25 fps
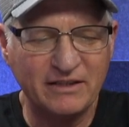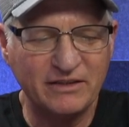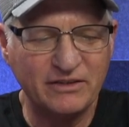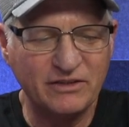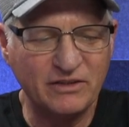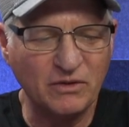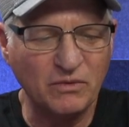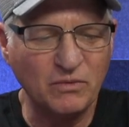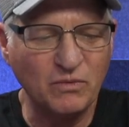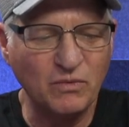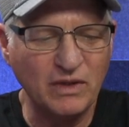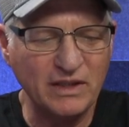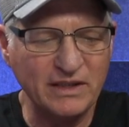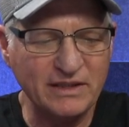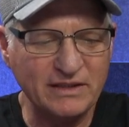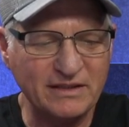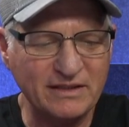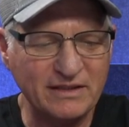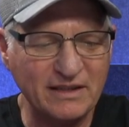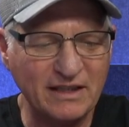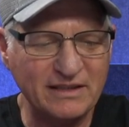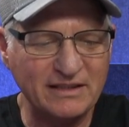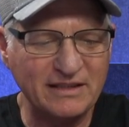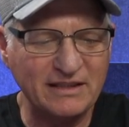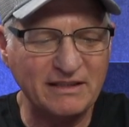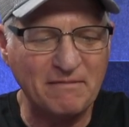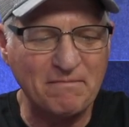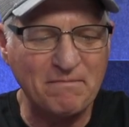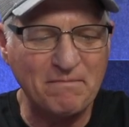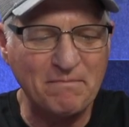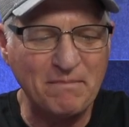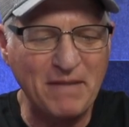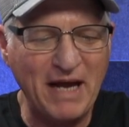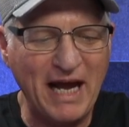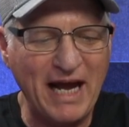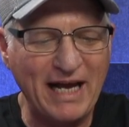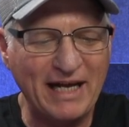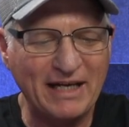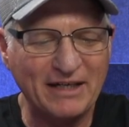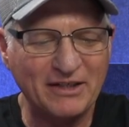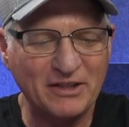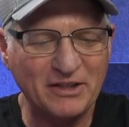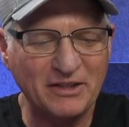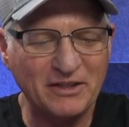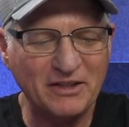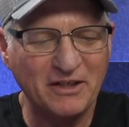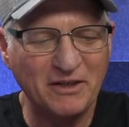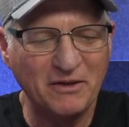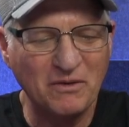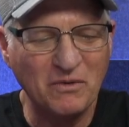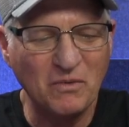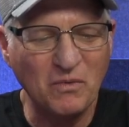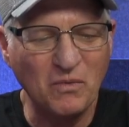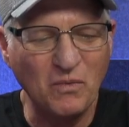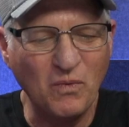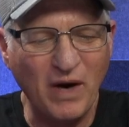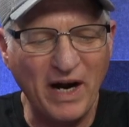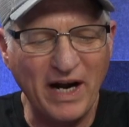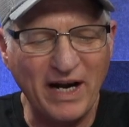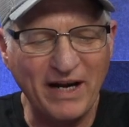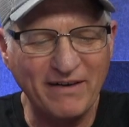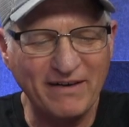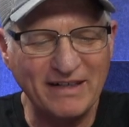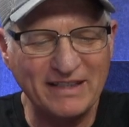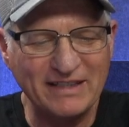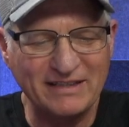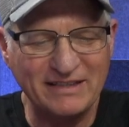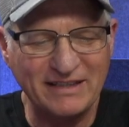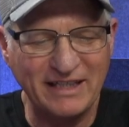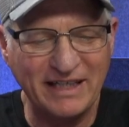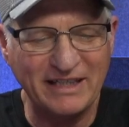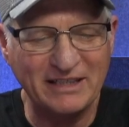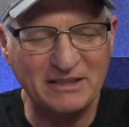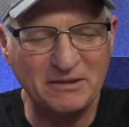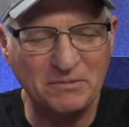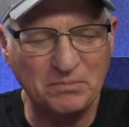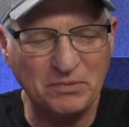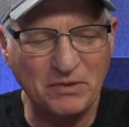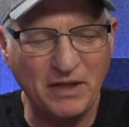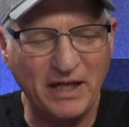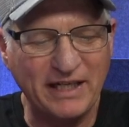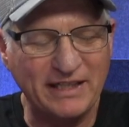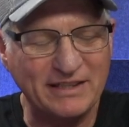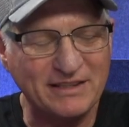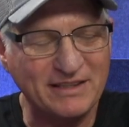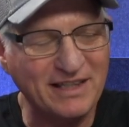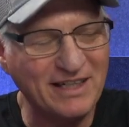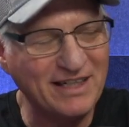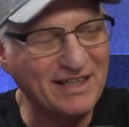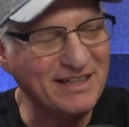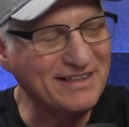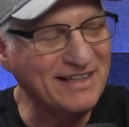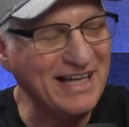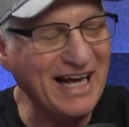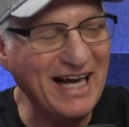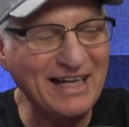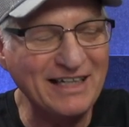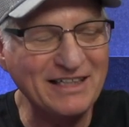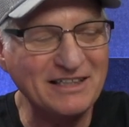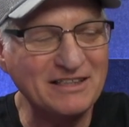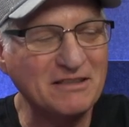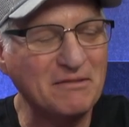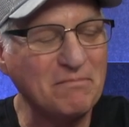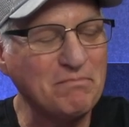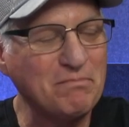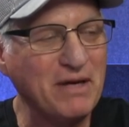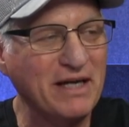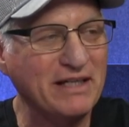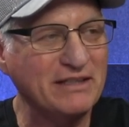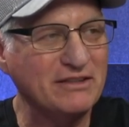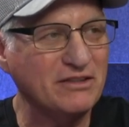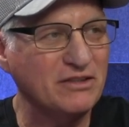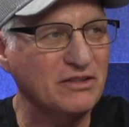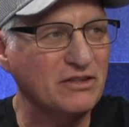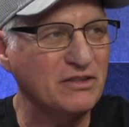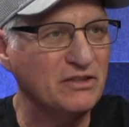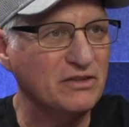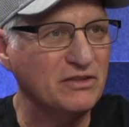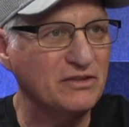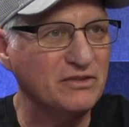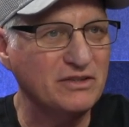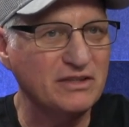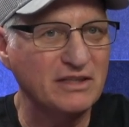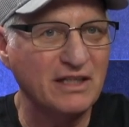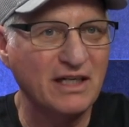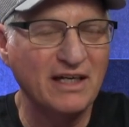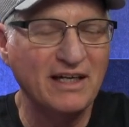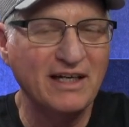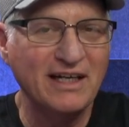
So what does it matter where it takes place? That is the best news.